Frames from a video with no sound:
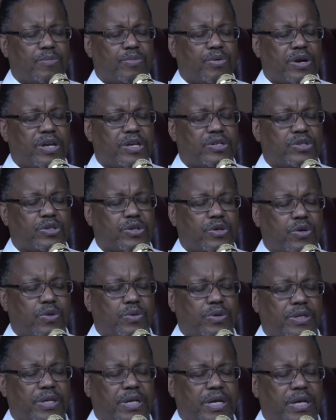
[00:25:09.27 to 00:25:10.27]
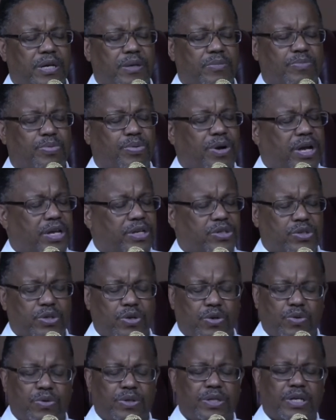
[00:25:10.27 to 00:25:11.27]
Praise your holy name. Praise
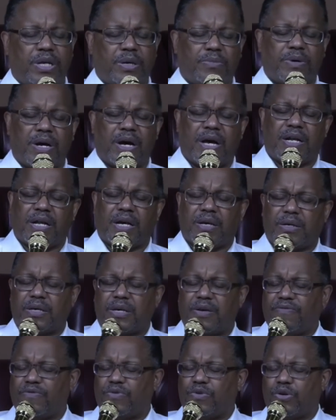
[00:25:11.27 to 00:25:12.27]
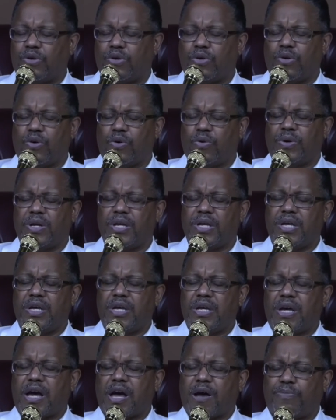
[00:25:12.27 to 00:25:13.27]
your holy name. Praise God, I give you the glory.
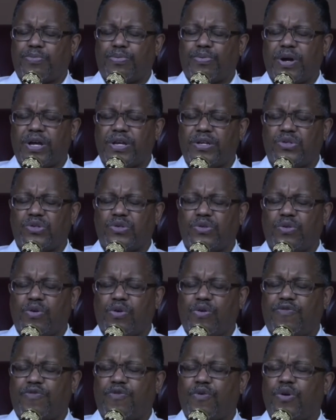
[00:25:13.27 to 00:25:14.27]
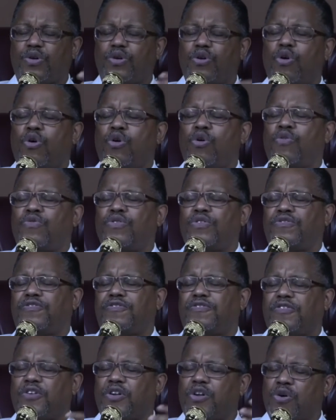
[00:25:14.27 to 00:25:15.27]
I praise you, Lord, yes, for an Lord.
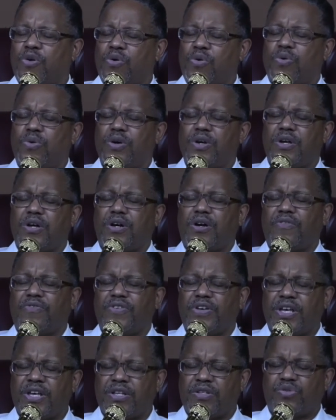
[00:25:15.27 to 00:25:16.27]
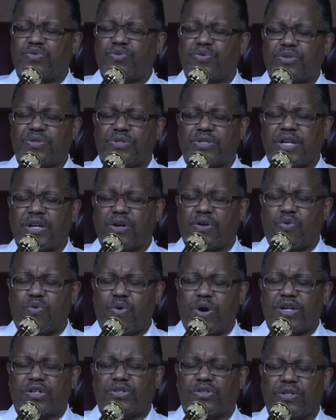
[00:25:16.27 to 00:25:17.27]
overflow Thank of you. interest and
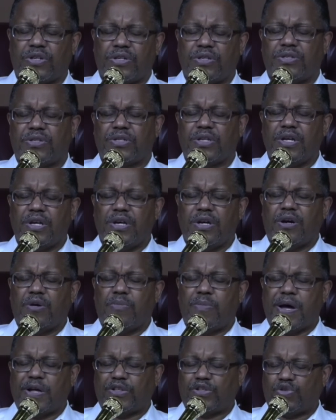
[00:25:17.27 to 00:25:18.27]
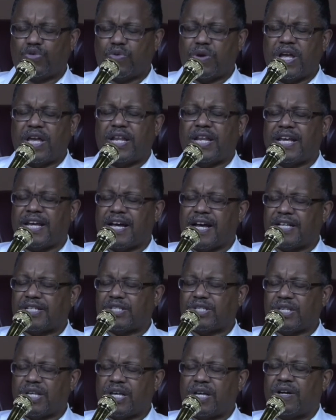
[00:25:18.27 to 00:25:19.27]
questions about training
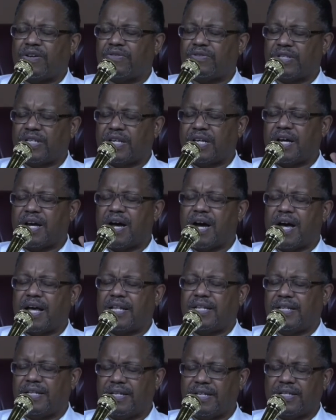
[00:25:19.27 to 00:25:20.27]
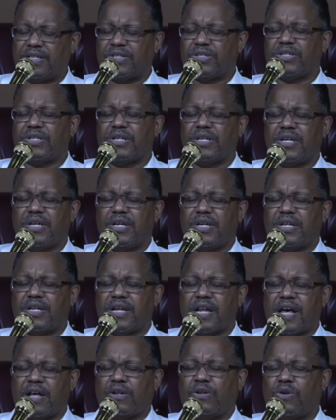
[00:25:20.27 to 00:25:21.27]
ourselves in godliness. Yes.
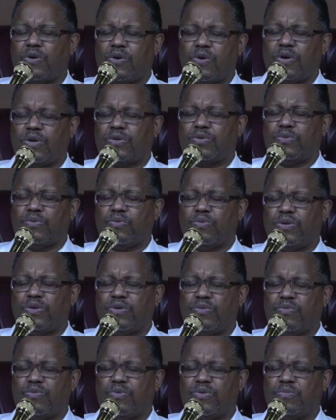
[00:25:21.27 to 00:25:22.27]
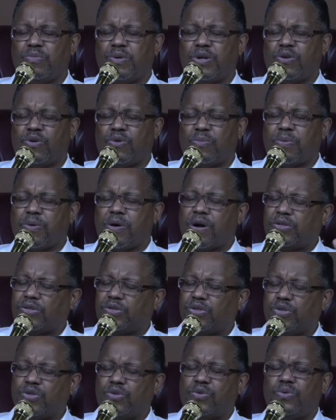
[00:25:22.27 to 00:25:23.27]
Now, Lord, we, we've been on
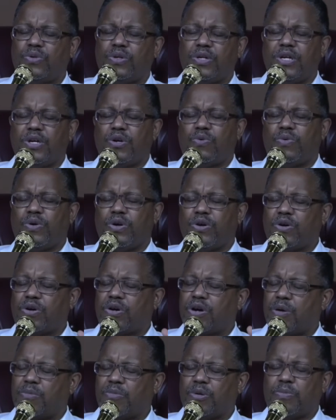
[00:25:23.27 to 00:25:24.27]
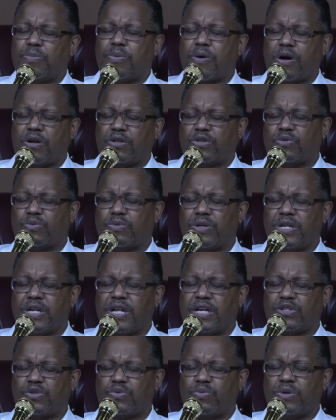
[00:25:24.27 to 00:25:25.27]
part two. We're going to come to part three
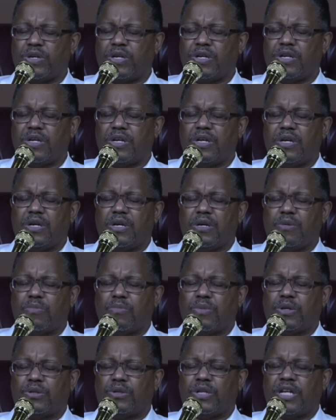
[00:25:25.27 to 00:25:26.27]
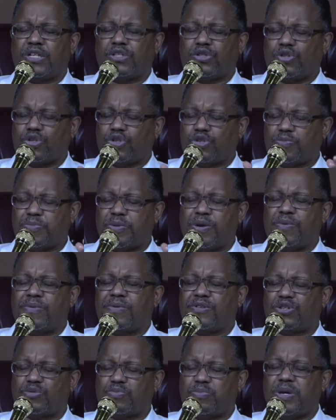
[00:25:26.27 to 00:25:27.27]
next week. Yes. But let your
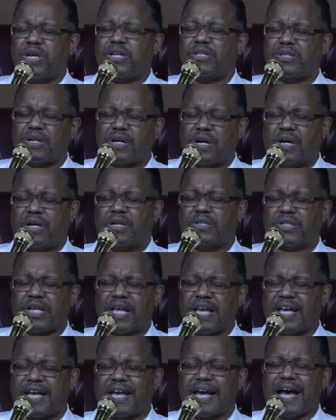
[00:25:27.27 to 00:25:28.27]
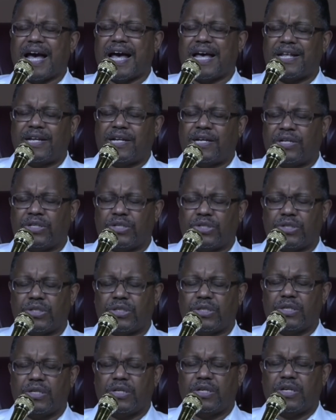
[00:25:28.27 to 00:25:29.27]
spirit speak to us and guide
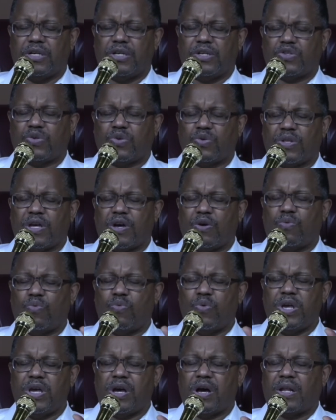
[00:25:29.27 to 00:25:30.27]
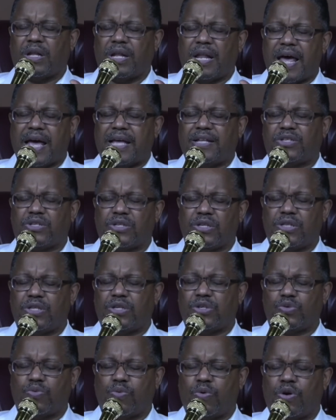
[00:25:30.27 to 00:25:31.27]
us so that we are lights in
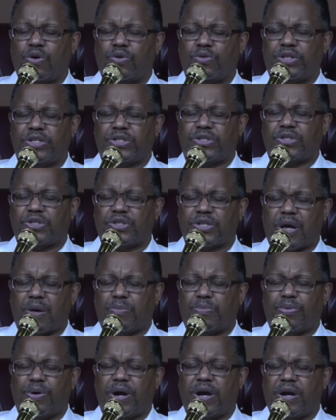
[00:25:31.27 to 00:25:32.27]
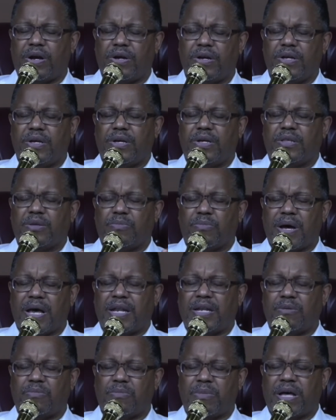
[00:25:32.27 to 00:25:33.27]
this world. This is our prayer. The
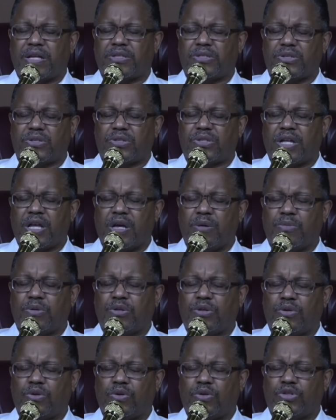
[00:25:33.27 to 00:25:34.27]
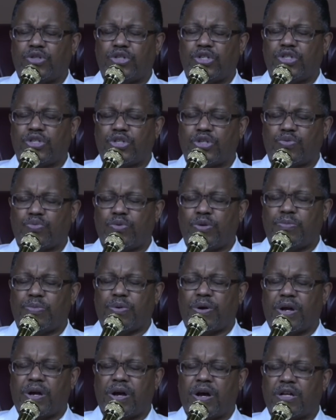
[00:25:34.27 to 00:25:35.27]
mighty master's name of the Lord Jesus, we
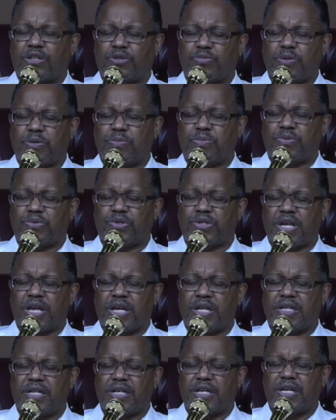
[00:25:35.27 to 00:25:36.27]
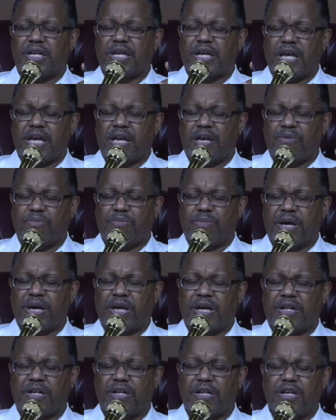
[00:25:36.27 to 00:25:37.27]
pray. God's people said.
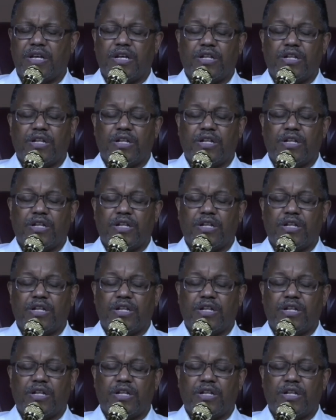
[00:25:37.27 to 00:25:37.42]
Amen.